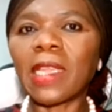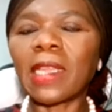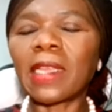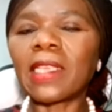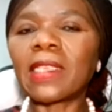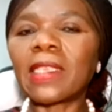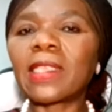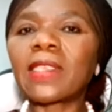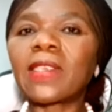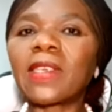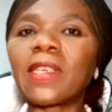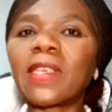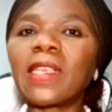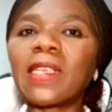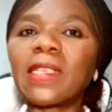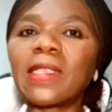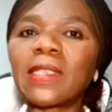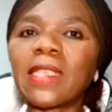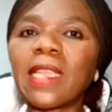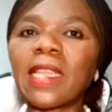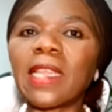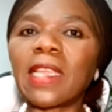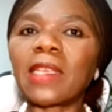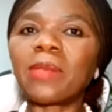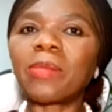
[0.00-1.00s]
And it's really
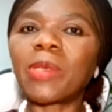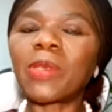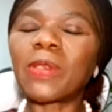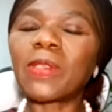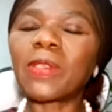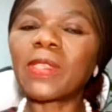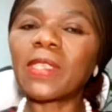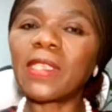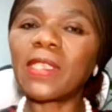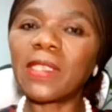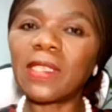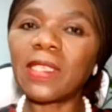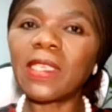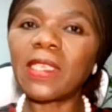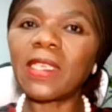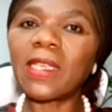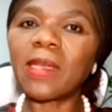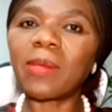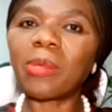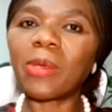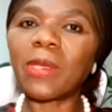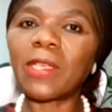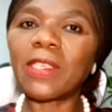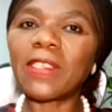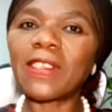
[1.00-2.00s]
sad because he did
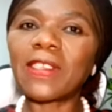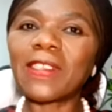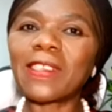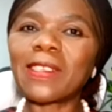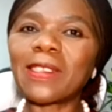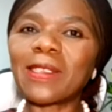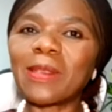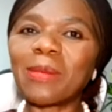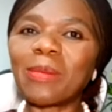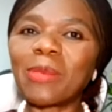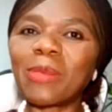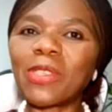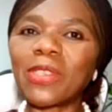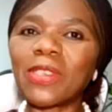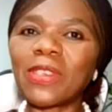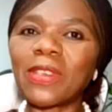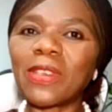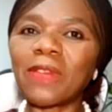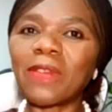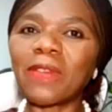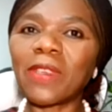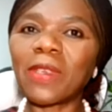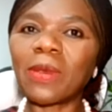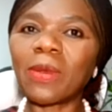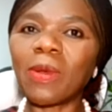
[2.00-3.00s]
appoint this commission
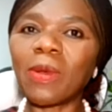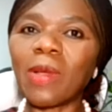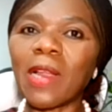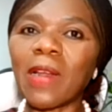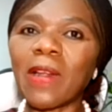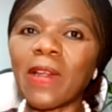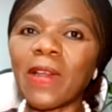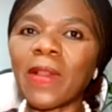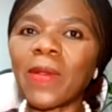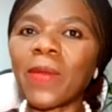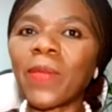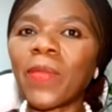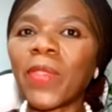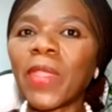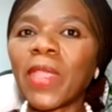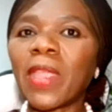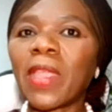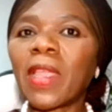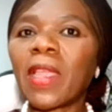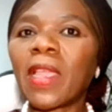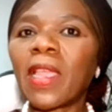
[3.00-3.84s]
of inquiry,